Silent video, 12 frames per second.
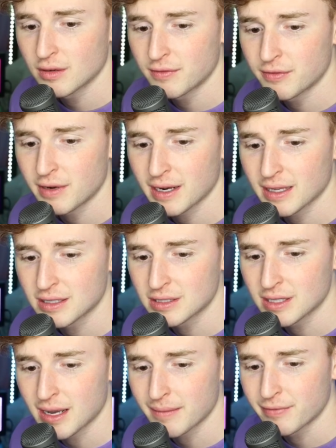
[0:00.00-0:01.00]
Good frickin'
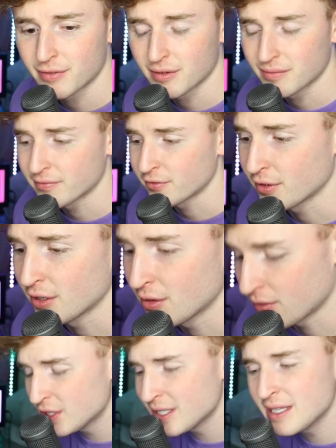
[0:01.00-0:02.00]
job for, for
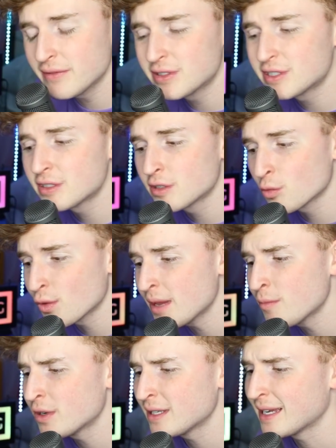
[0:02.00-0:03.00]
you. She didn't even
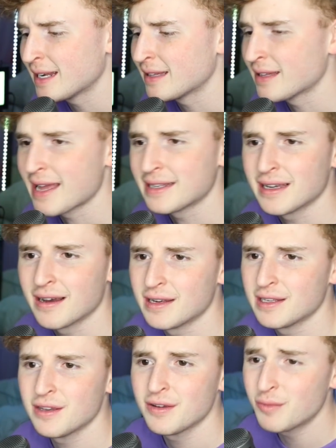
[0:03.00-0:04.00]
scream when getting that
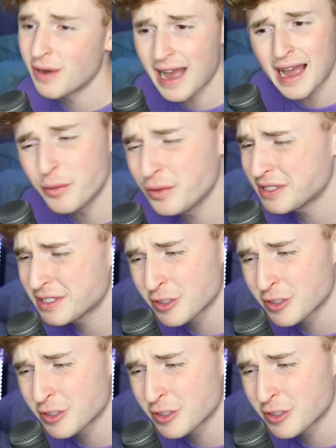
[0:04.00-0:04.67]
done, dude. Well, I was